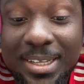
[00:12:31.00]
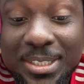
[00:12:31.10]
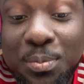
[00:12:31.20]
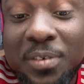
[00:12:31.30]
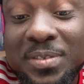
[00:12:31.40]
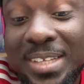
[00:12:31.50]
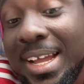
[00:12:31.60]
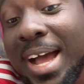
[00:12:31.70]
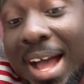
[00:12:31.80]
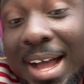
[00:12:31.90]
in the shape of
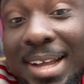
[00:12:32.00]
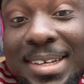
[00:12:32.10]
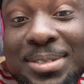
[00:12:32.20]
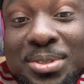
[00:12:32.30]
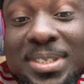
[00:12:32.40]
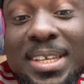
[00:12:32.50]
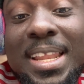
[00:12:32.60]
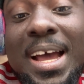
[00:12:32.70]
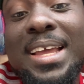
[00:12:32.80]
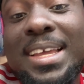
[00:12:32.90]
Ten Hag to
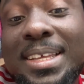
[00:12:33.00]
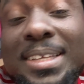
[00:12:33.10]
say that,